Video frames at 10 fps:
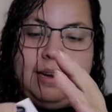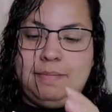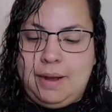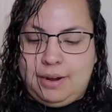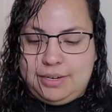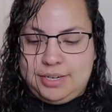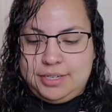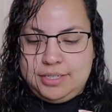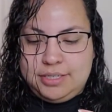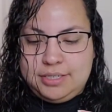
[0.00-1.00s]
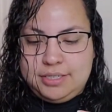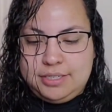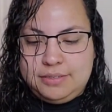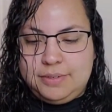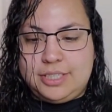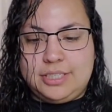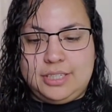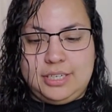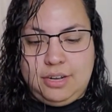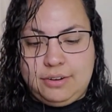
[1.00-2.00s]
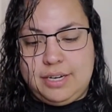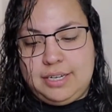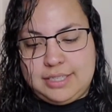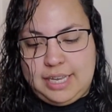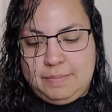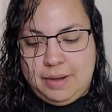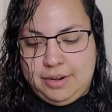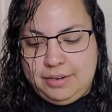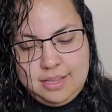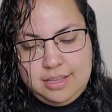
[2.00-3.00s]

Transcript: powder, which coconut setting powder.